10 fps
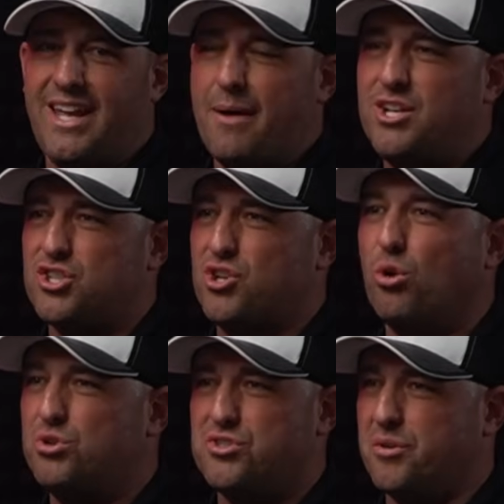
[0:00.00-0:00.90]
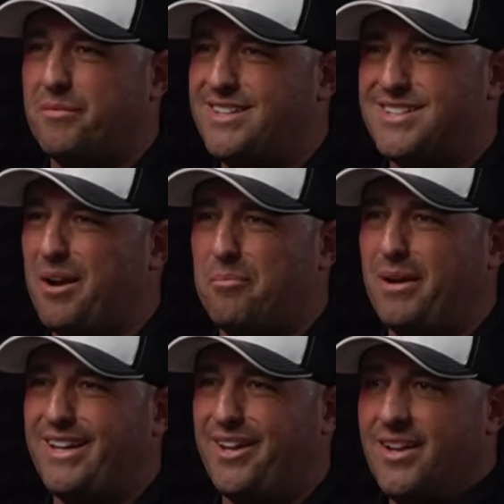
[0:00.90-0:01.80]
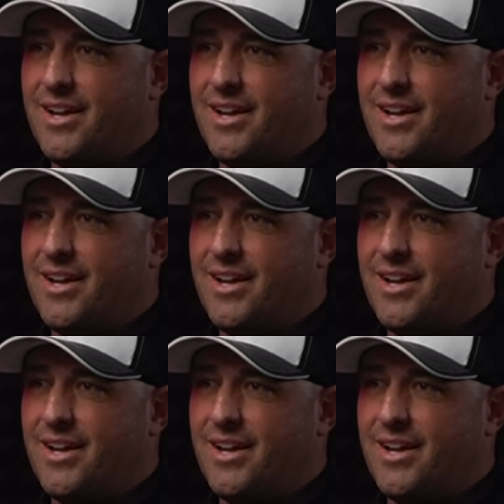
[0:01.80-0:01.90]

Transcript: yeah, he just coaches them. He's not a big deal.